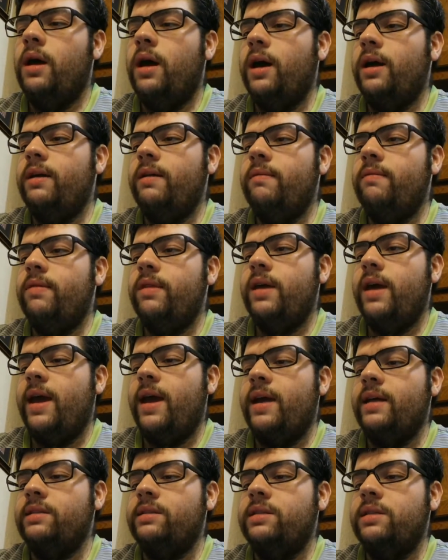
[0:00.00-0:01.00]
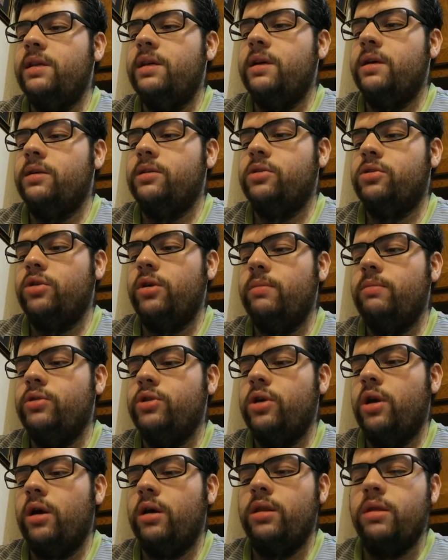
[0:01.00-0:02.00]
I give the ANSI Extreme
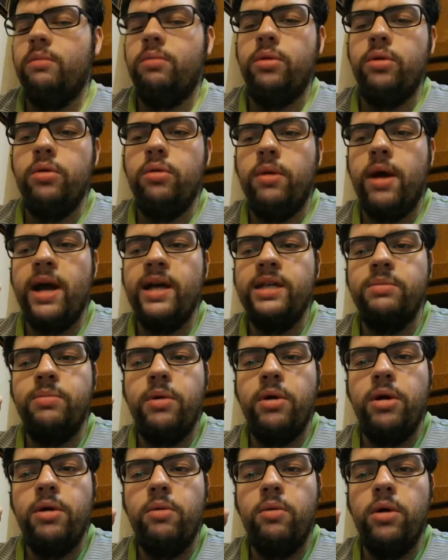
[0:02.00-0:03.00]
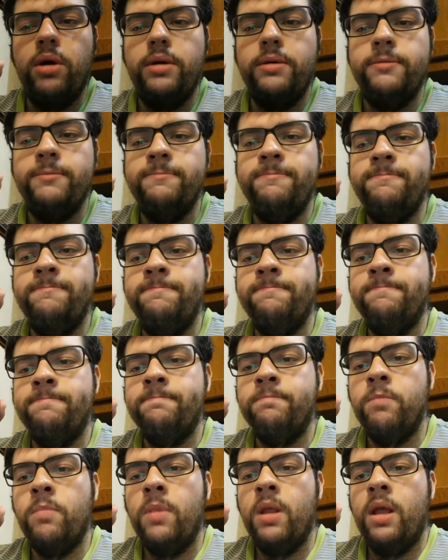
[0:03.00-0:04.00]
Shock the blue raspberry one.
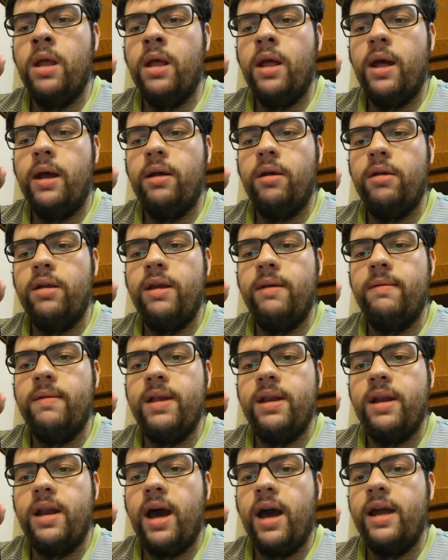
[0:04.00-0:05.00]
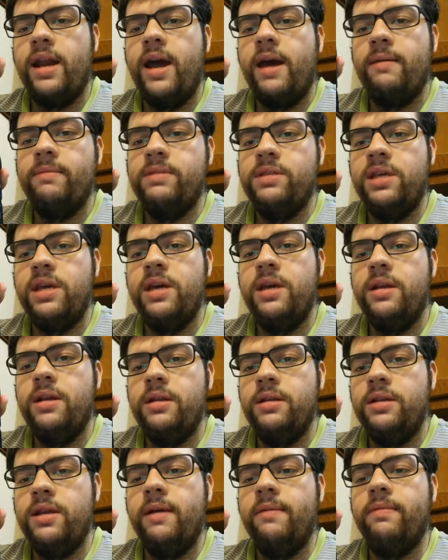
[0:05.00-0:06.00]
I'm going to give it a 9 out of
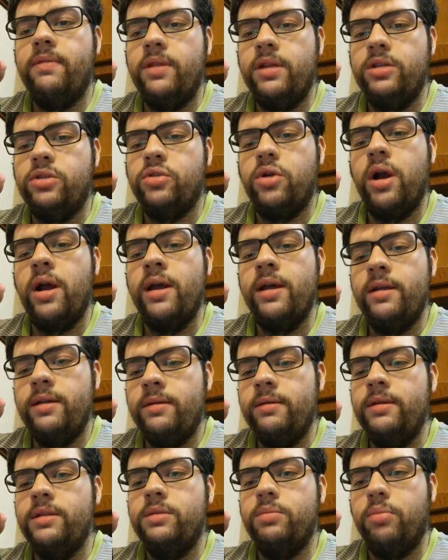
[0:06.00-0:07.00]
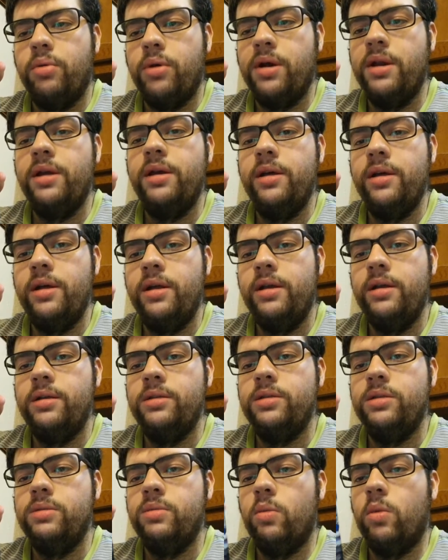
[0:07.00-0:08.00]
10. Definitely try it. It's pretty good.
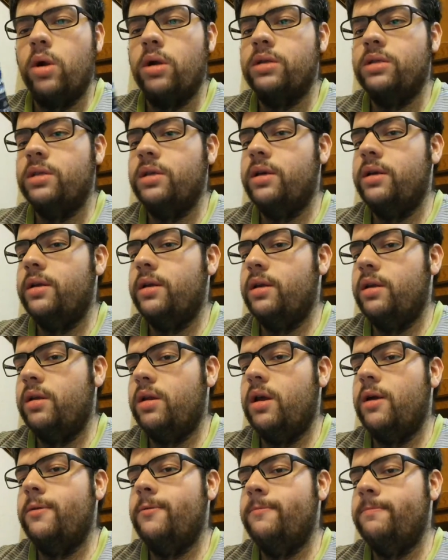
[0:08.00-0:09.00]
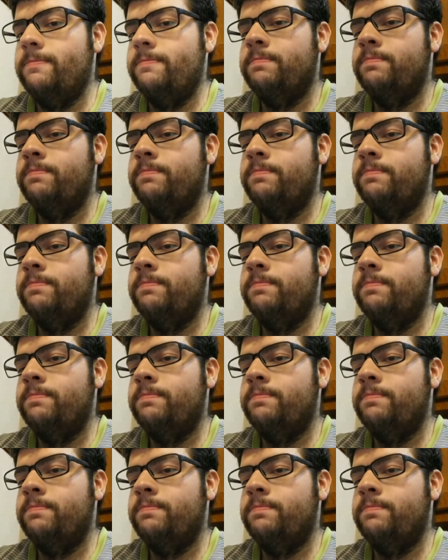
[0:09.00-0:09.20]
It works good, and you know,